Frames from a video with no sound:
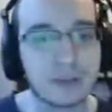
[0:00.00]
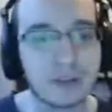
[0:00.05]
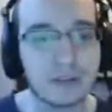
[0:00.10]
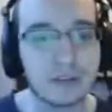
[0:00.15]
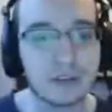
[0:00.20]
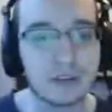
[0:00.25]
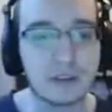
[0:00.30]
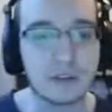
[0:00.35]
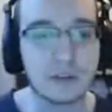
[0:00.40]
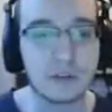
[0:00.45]

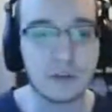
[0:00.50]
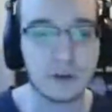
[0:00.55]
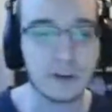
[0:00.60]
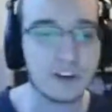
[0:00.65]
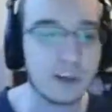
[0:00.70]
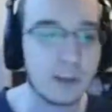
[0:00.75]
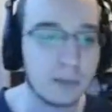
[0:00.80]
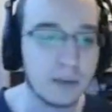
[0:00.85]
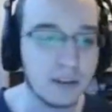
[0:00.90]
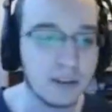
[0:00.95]
So for
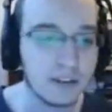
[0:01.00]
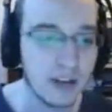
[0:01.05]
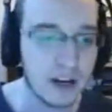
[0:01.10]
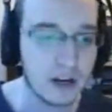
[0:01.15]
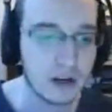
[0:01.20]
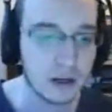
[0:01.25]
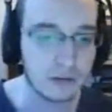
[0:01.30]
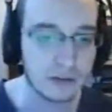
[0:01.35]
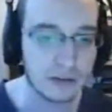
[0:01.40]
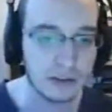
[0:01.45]
example, this
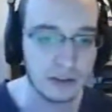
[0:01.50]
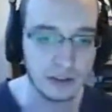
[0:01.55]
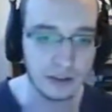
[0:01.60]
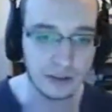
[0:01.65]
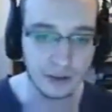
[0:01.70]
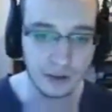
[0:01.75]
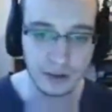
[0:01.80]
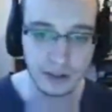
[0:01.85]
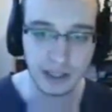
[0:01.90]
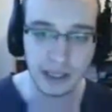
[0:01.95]
area over here,
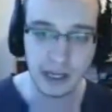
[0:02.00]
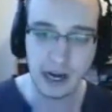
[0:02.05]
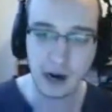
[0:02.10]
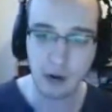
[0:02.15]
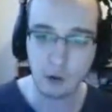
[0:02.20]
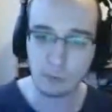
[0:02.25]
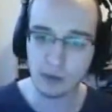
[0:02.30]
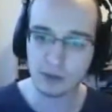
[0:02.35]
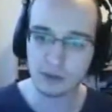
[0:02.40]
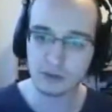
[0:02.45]
look at
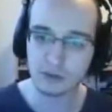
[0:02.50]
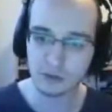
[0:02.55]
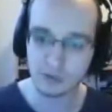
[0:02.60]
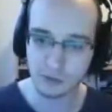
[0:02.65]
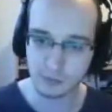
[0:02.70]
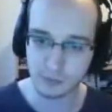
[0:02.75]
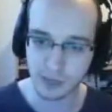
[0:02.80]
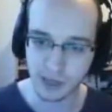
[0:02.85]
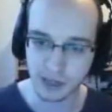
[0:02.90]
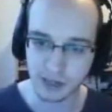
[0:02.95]
how much
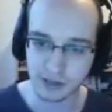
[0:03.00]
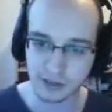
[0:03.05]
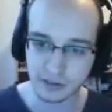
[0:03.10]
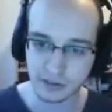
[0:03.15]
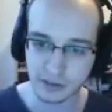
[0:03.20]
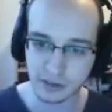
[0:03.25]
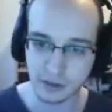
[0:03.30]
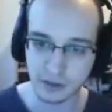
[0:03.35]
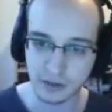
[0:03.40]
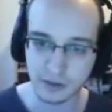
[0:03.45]
space
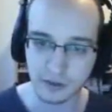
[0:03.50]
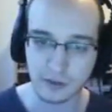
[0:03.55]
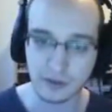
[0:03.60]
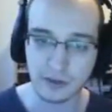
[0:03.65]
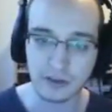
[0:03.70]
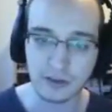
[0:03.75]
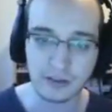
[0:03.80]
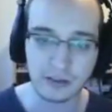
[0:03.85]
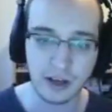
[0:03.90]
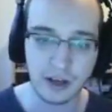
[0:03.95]
there is on
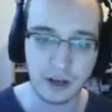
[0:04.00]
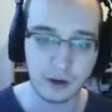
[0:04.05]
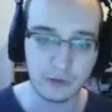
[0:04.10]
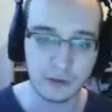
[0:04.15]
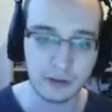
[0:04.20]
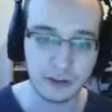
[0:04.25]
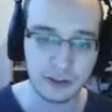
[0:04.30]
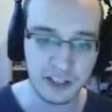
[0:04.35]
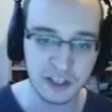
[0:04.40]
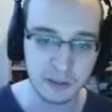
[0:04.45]
this side
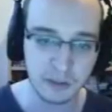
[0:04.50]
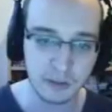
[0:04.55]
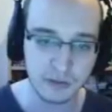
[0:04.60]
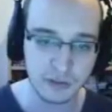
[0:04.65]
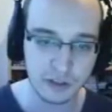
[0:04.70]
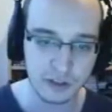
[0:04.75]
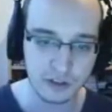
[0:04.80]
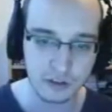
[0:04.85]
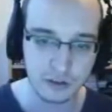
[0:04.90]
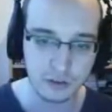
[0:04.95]
over here with
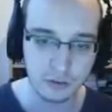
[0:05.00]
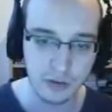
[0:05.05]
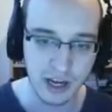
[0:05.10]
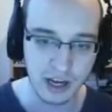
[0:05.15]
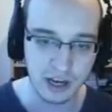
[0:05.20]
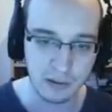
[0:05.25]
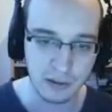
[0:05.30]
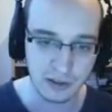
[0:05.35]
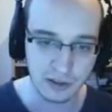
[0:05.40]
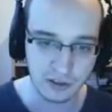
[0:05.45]
just 2
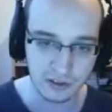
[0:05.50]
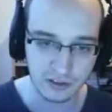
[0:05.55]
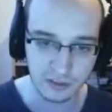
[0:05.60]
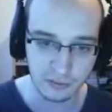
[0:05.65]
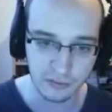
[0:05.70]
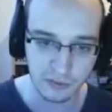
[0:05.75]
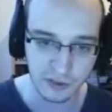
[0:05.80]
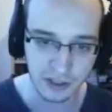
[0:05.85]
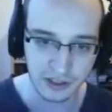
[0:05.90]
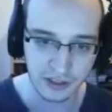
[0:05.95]
enemies or
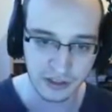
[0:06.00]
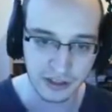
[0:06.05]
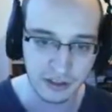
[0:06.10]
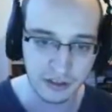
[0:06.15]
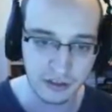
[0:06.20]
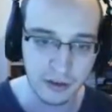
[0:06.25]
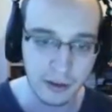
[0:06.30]
something in it.